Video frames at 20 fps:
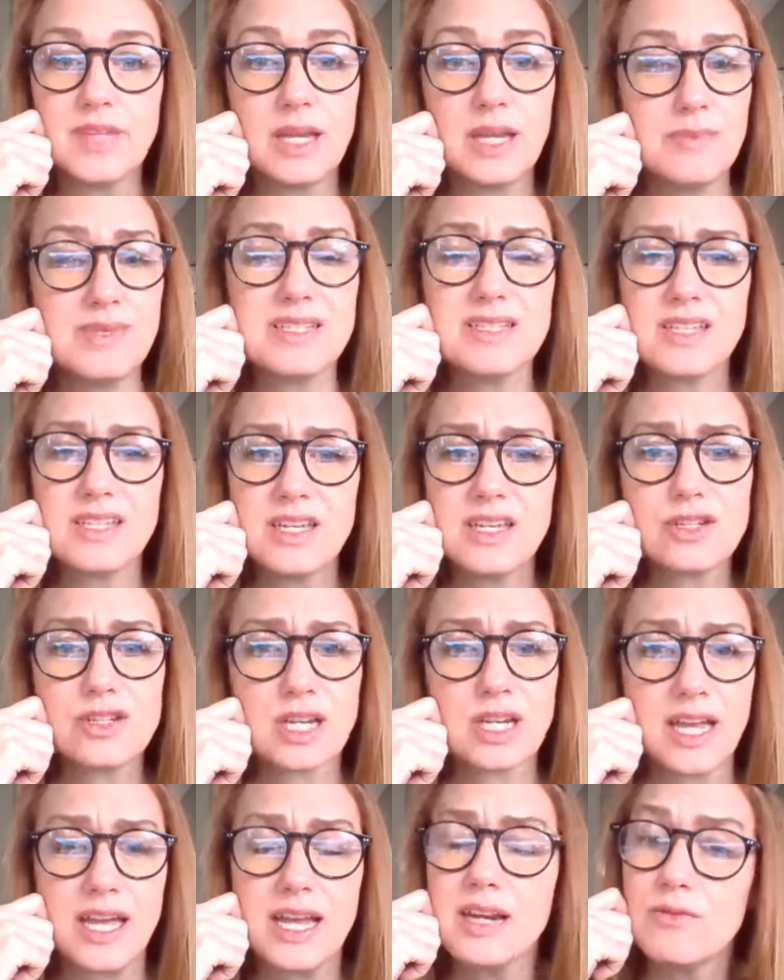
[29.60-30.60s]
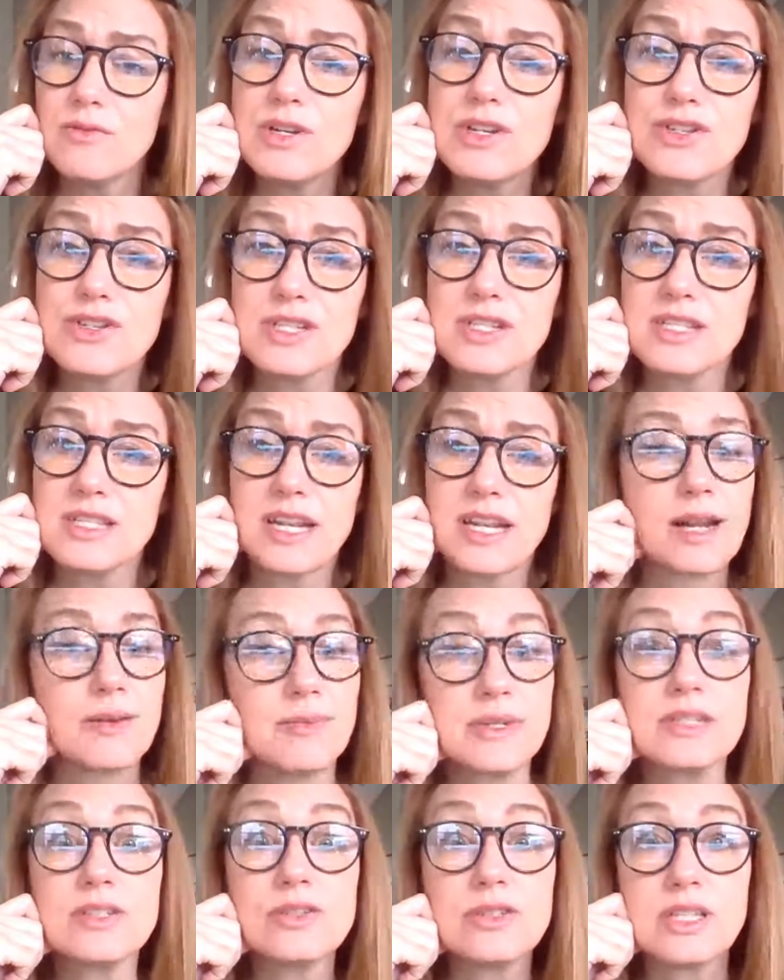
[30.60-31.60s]
Miss Keisha kind of wishes that I've
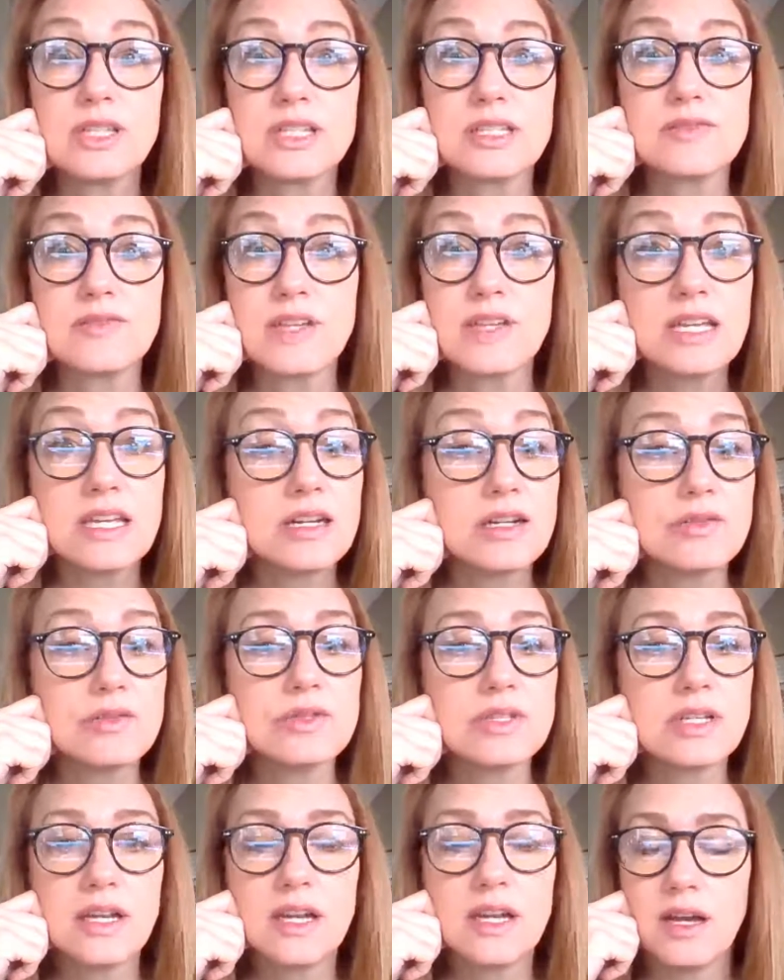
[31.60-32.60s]
been doing these videos